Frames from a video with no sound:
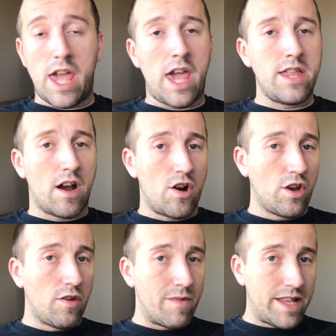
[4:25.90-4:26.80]
and
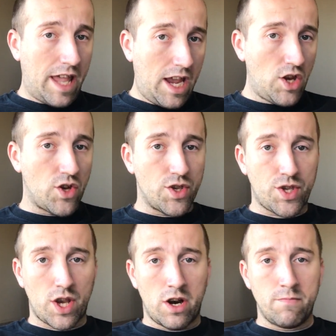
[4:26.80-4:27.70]

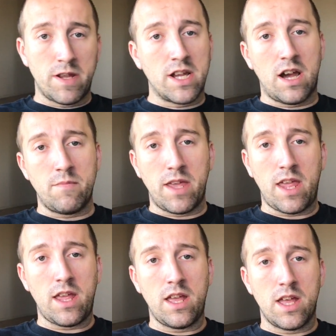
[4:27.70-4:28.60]
argumentations are
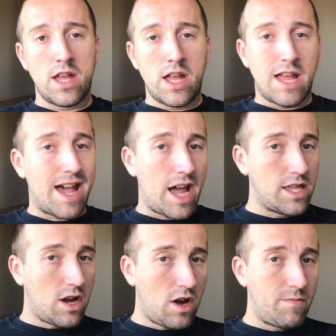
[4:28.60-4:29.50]
becoming
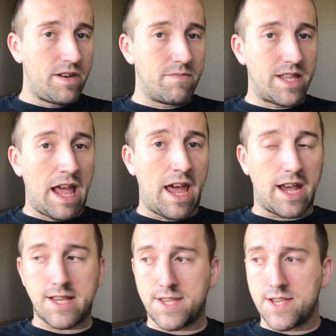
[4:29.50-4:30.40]
ad hominem
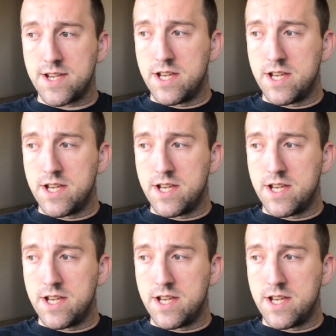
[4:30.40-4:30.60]
attacks.